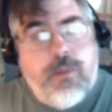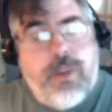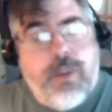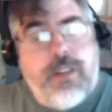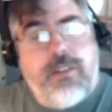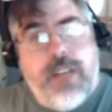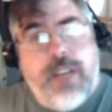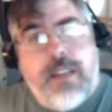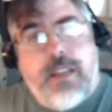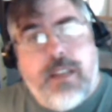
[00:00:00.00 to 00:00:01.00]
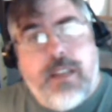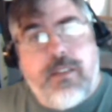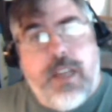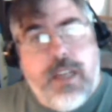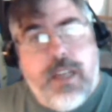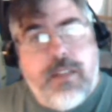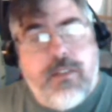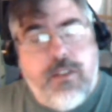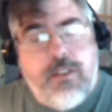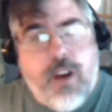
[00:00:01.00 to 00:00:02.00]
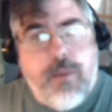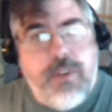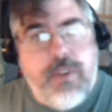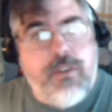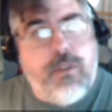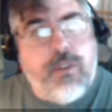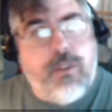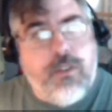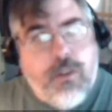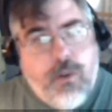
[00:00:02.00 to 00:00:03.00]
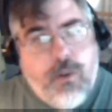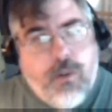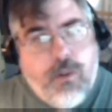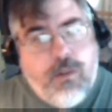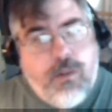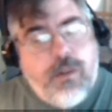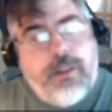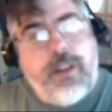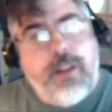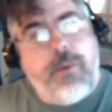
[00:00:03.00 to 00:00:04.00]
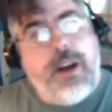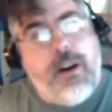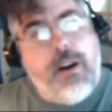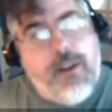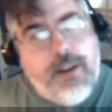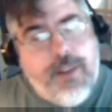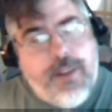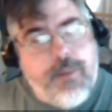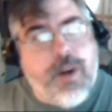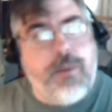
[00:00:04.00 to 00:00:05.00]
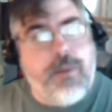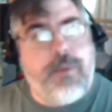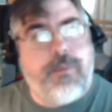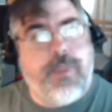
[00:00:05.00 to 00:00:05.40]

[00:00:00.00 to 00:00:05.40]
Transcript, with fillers: when the state thinks its job is to control, then we all have that problem.